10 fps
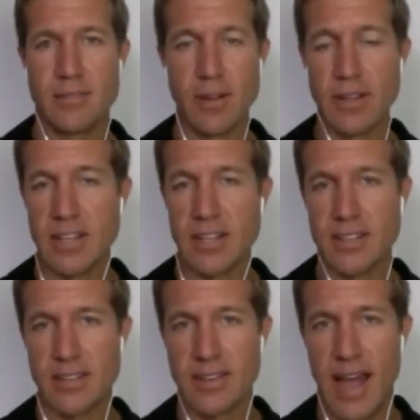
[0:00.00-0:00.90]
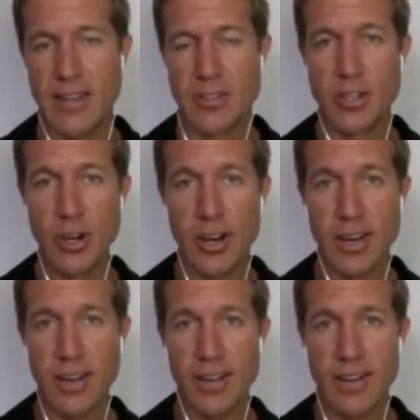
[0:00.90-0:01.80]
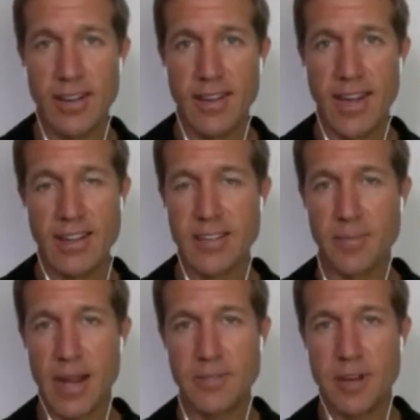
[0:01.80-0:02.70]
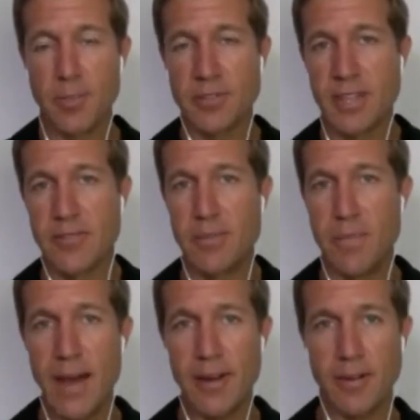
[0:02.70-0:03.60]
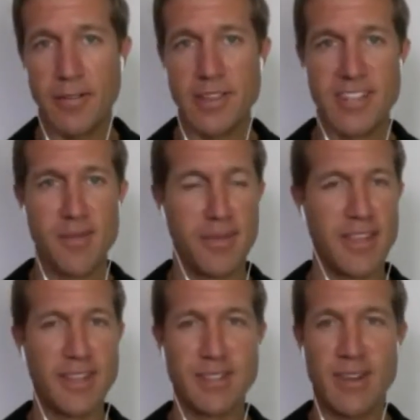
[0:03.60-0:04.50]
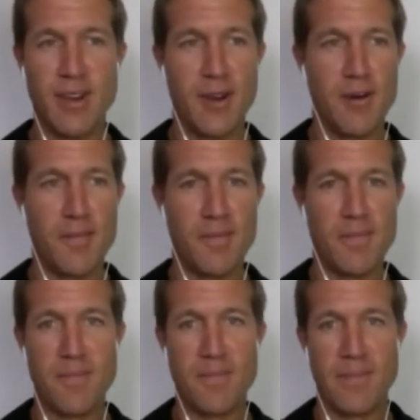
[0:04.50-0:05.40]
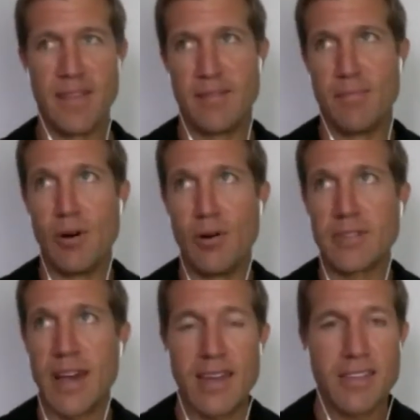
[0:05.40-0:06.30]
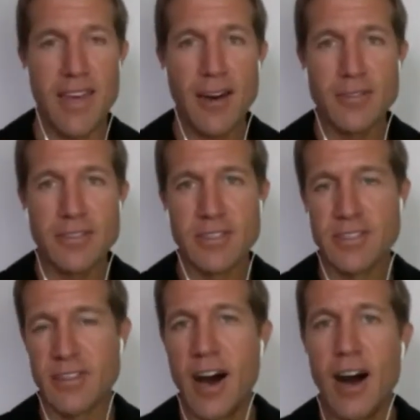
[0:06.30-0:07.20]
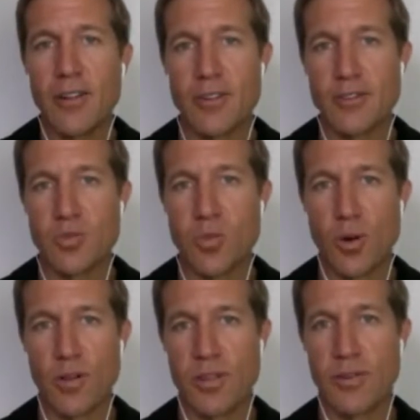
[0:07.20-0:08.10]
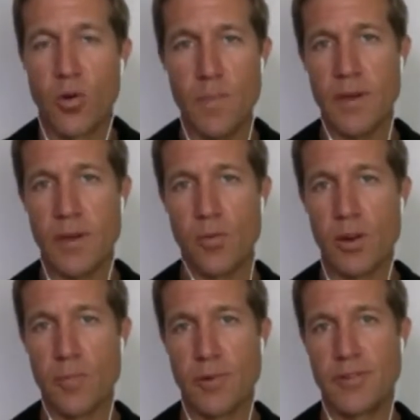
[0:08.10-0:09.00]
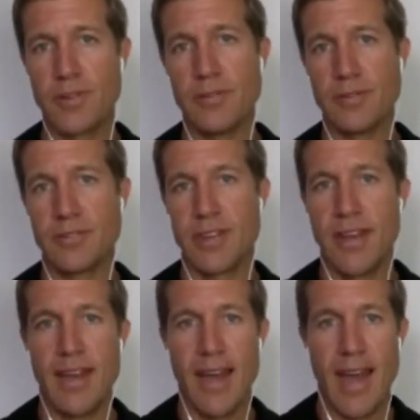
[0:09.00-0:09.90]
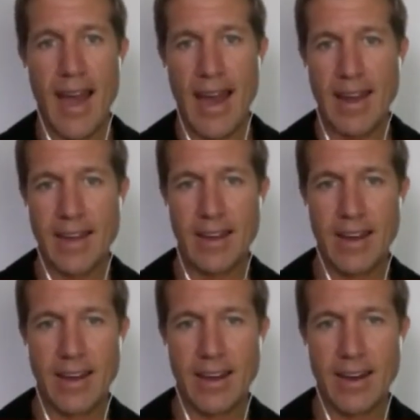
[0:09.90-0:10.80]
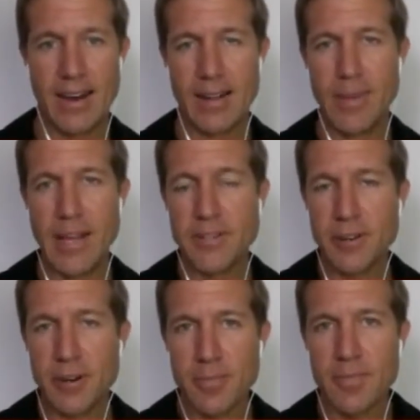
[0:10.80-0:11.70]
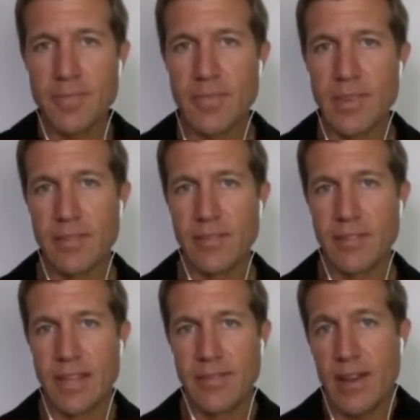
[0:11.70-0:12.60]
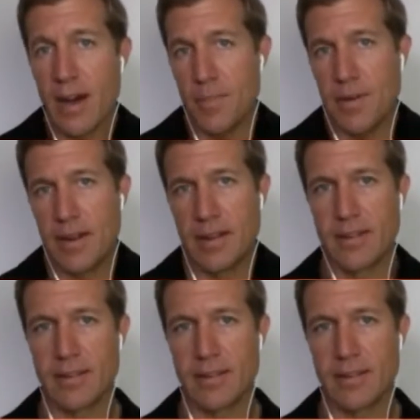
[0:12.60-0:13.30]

really as good and sometimes almost even better than some of these multi-thousands of dollars worth of equipment would have produced at a major TV company.